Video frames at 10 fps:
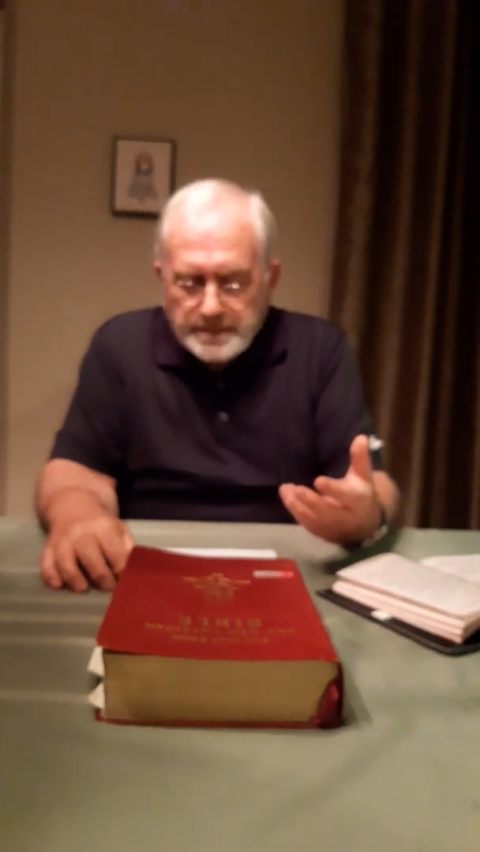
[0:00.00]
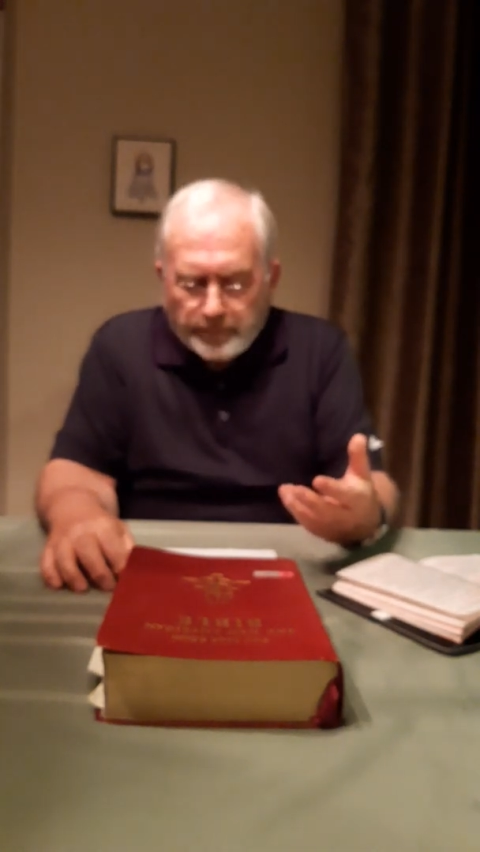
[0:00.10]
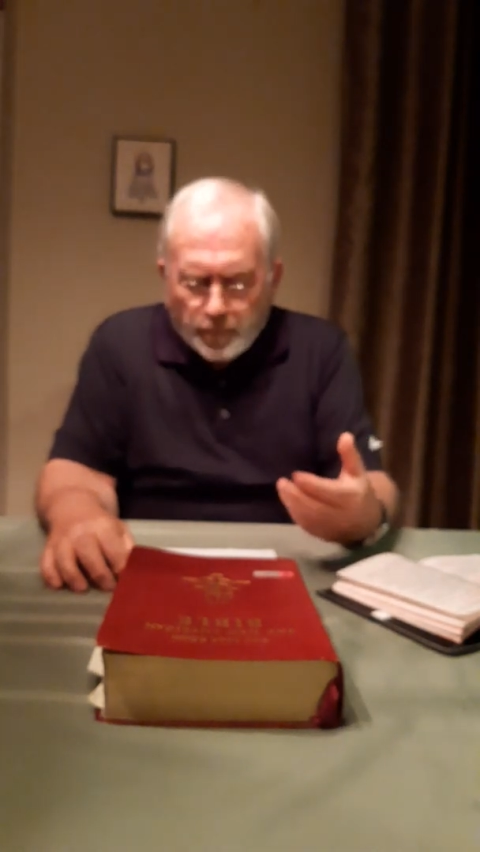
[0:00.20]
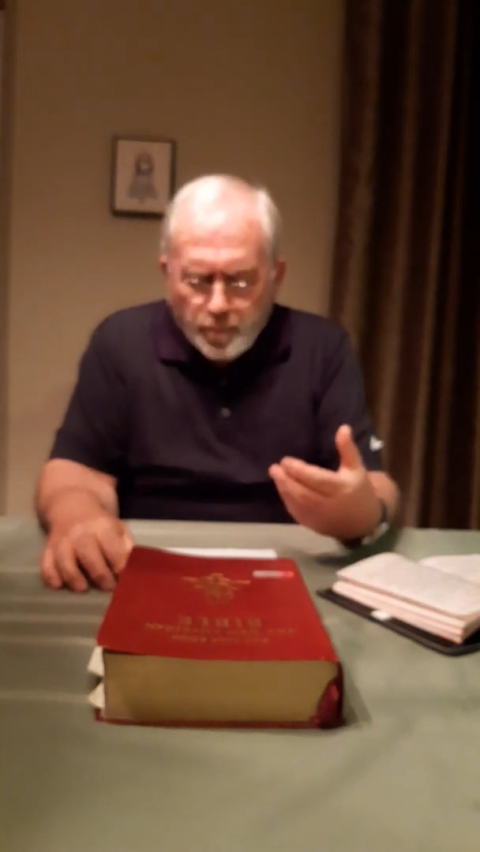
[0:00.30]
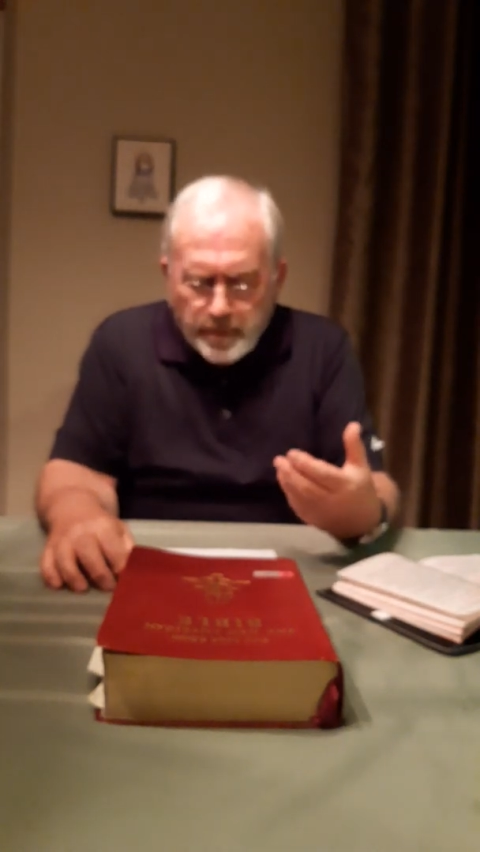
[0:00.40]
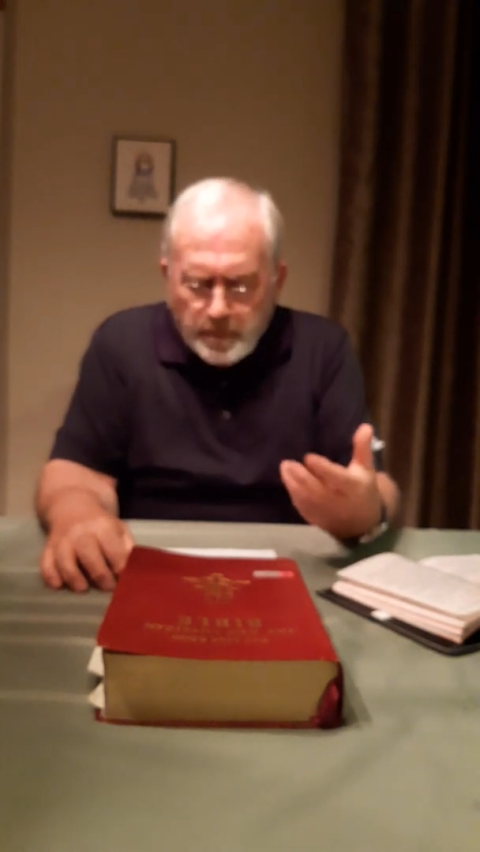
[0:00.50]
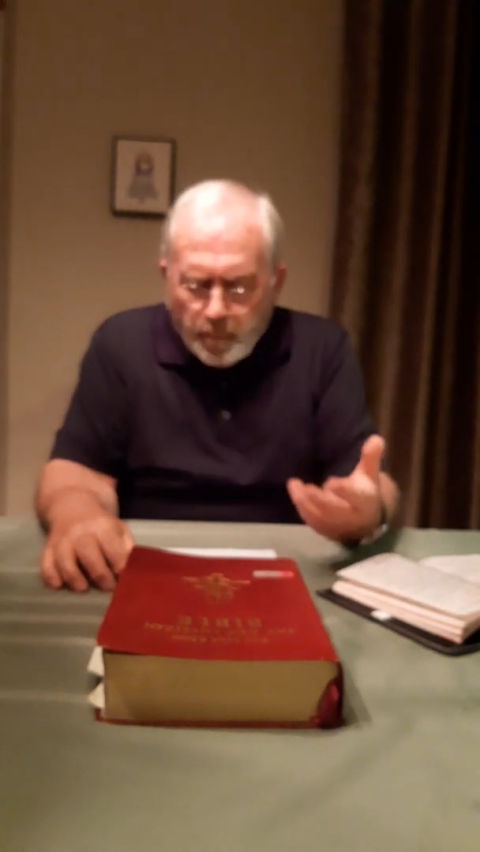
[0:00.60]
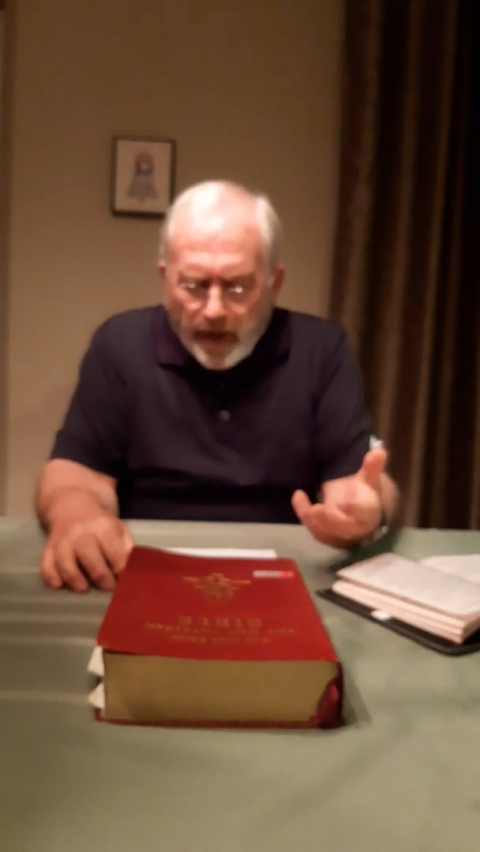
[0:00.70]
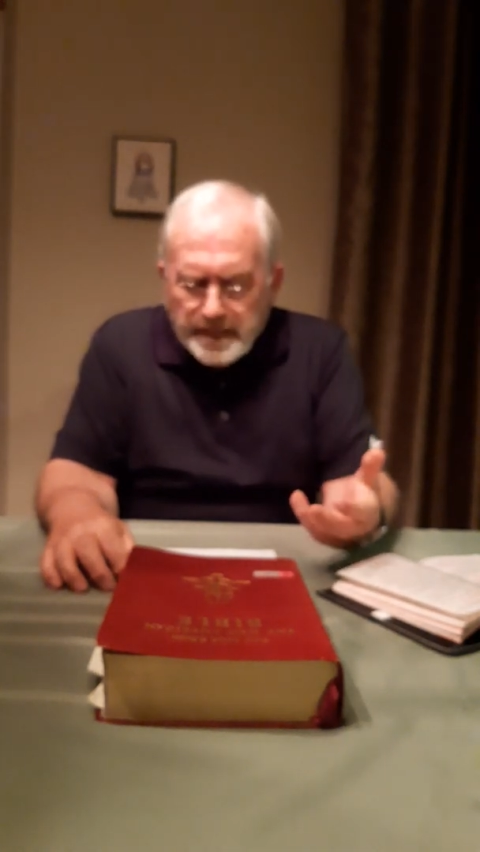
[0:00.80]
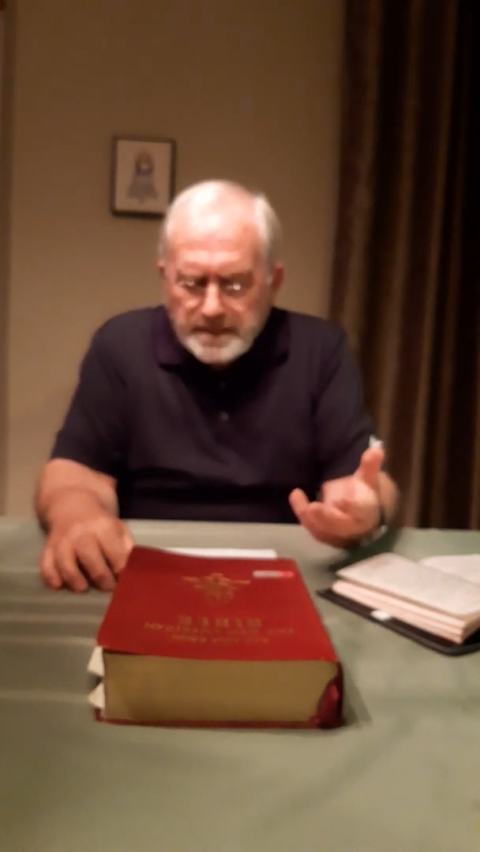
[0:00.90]
for who he
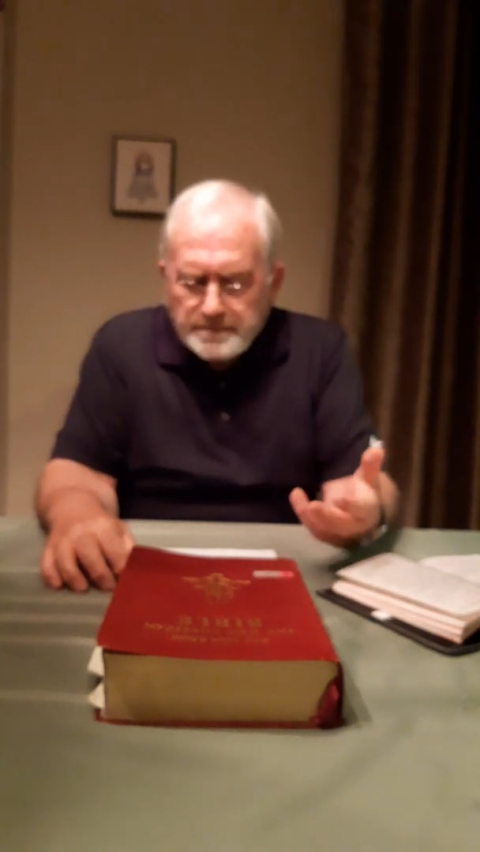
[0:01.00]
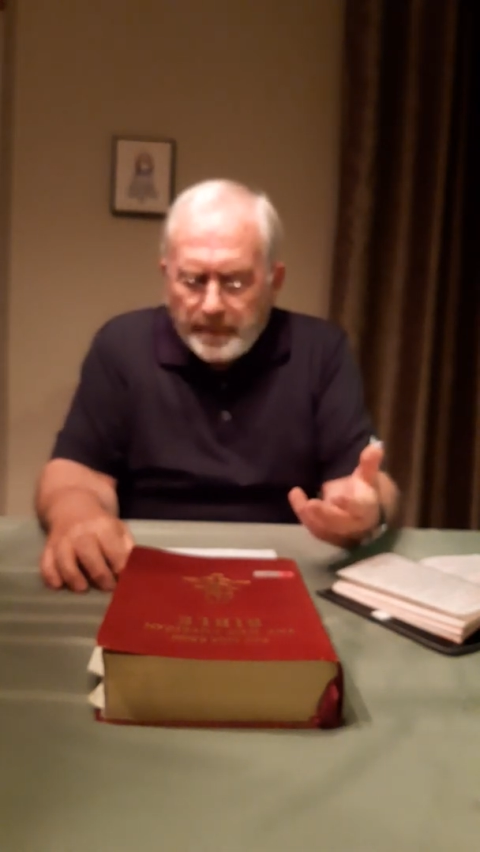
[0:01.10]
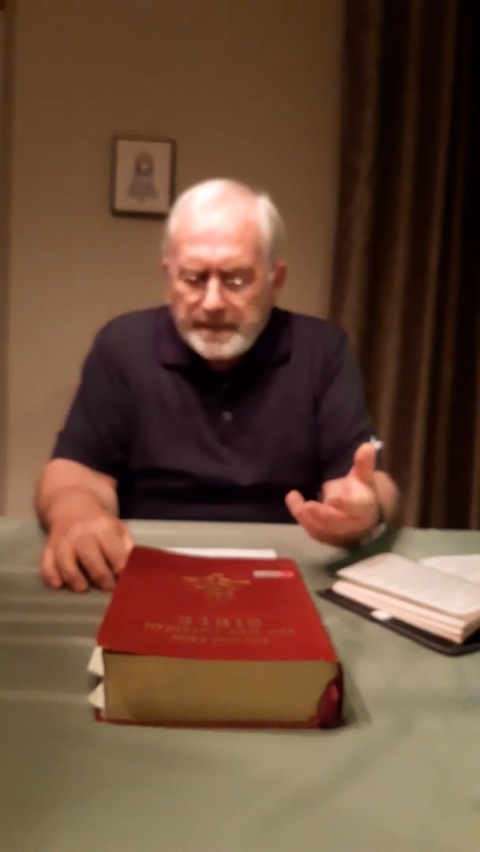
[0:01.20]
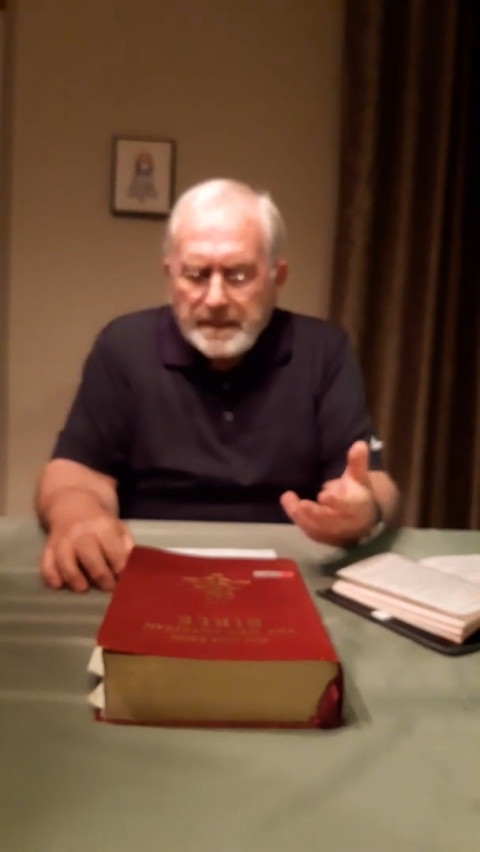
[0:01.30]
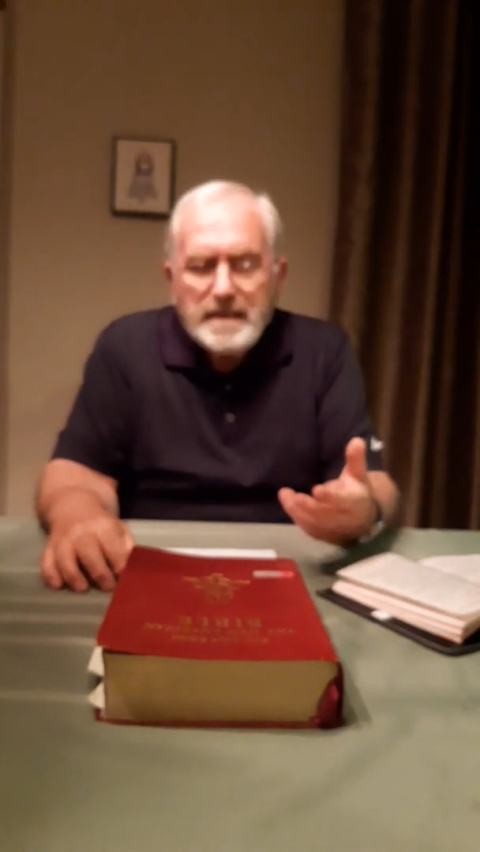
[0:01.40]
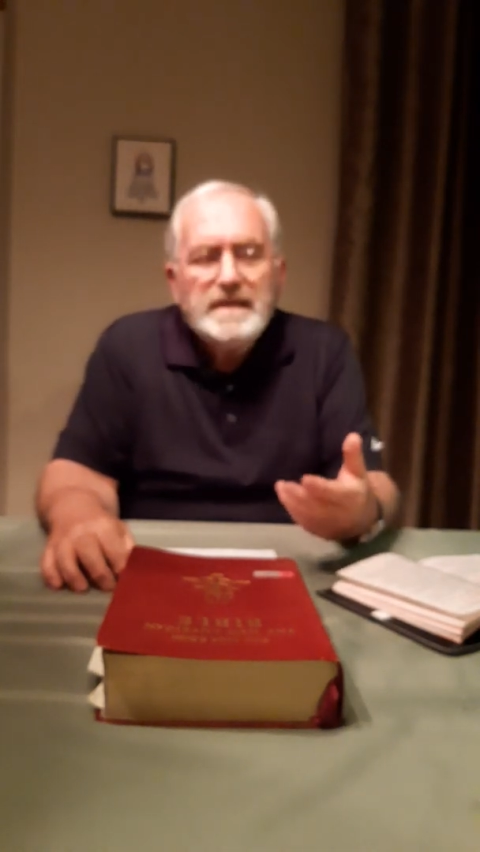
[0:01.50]
was, but